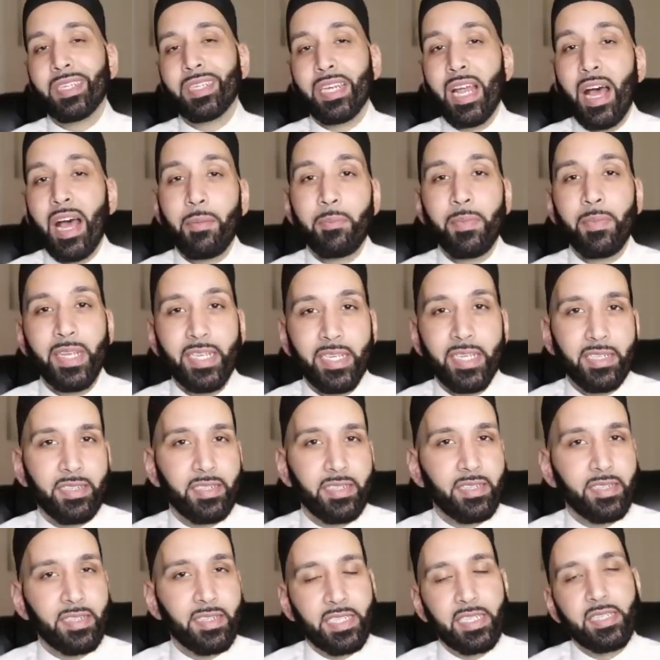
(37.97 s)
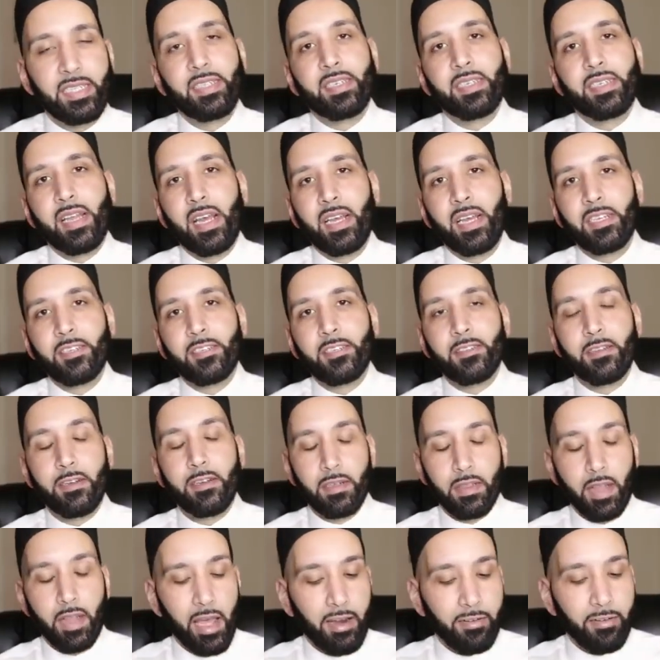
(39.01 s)
did not make it to see this night. There
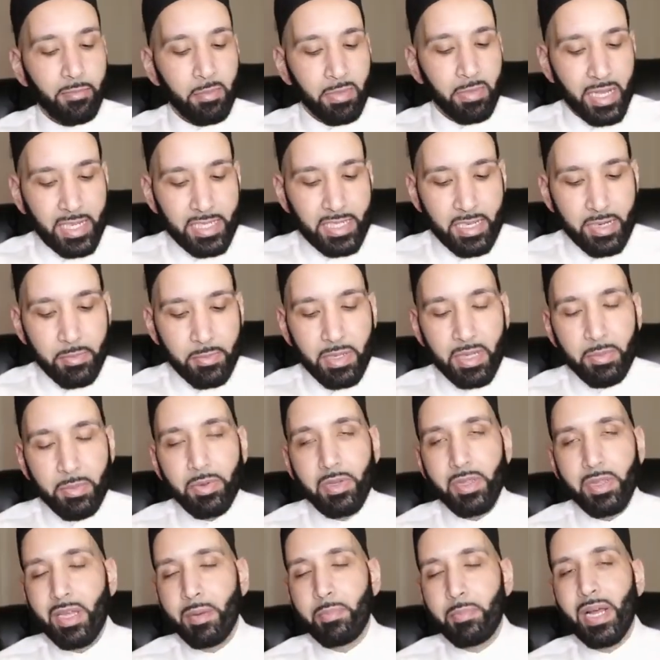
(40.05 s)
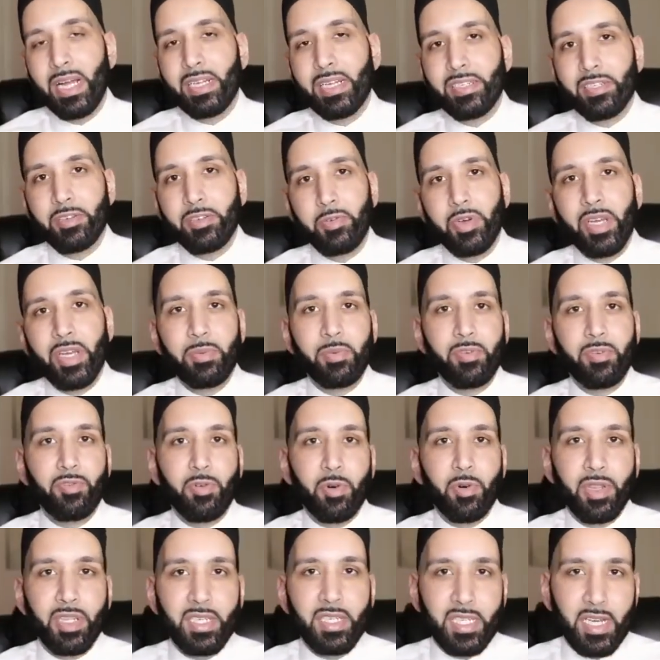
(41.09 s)
are a lot of blessed people that passed away
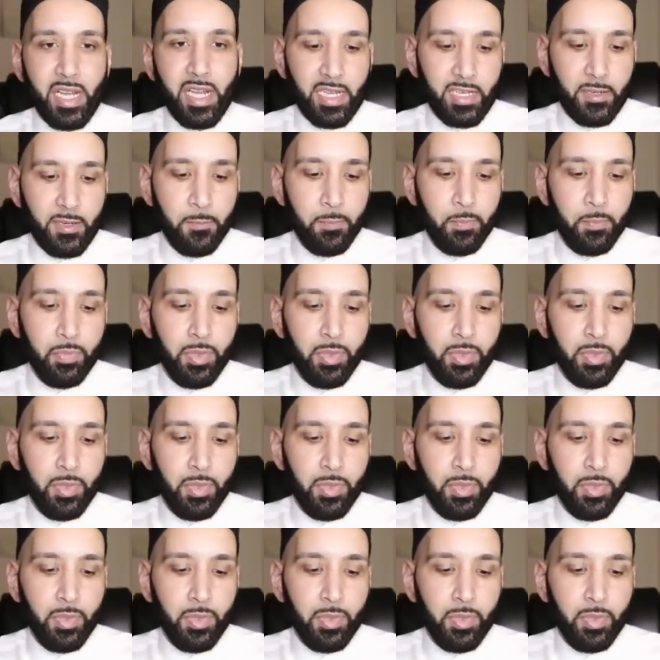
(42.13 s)
before this night.